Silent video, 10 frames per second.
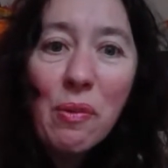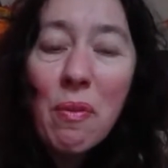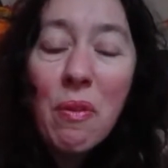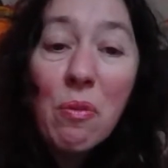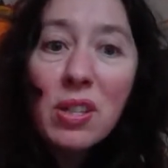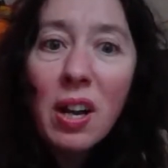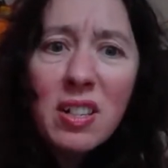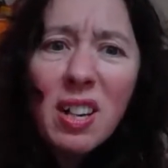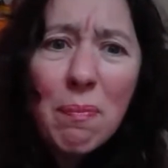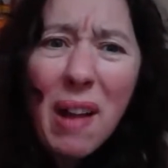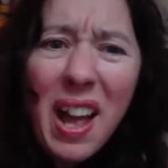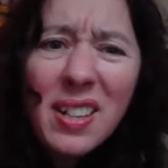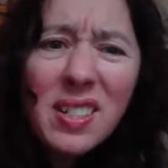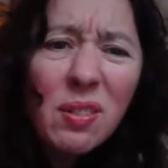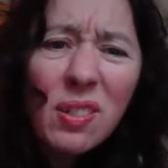We're all touching
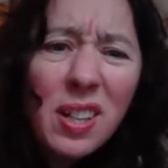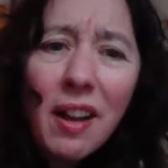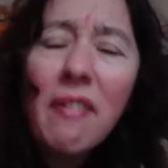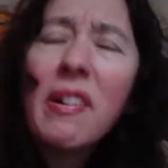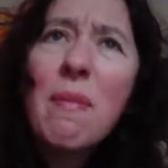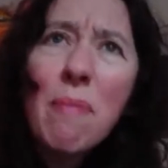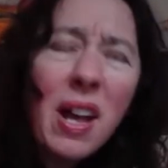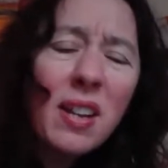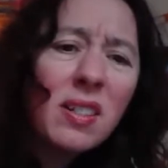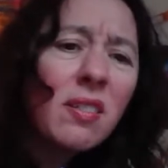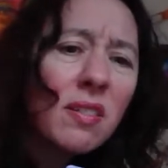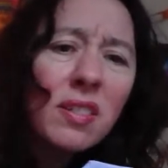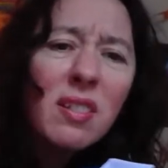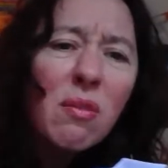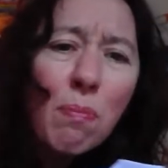pencils, colouring in pencils,
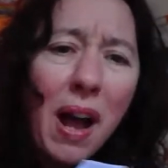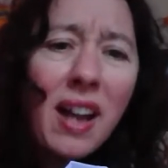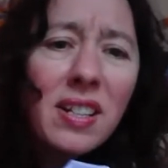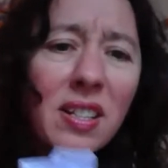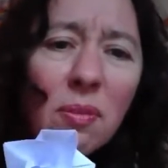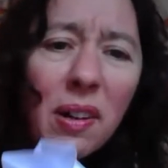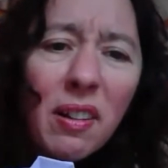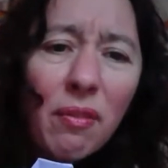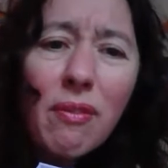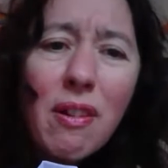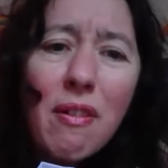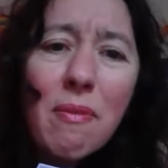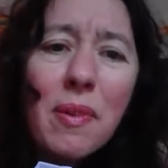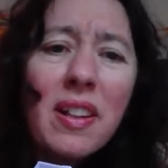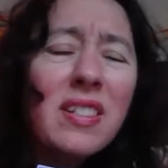all packed into a little room,
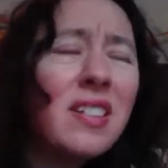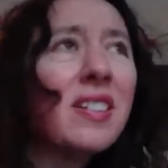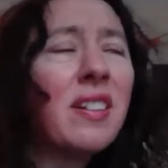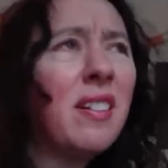and it's just,